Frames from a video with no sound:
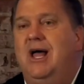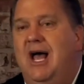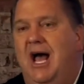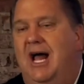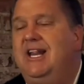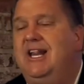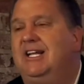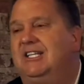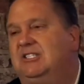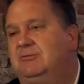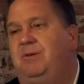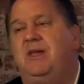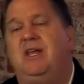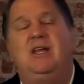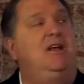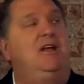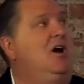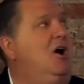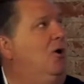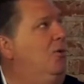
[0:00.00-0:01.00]
At
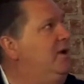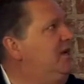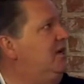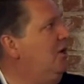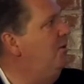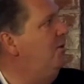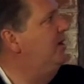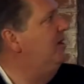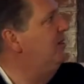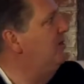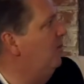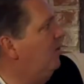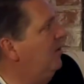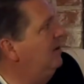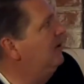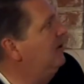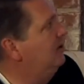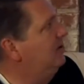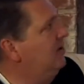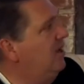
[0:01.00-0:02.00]
eXp, we go into the
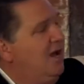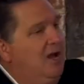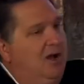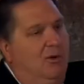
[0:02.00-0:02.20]
world.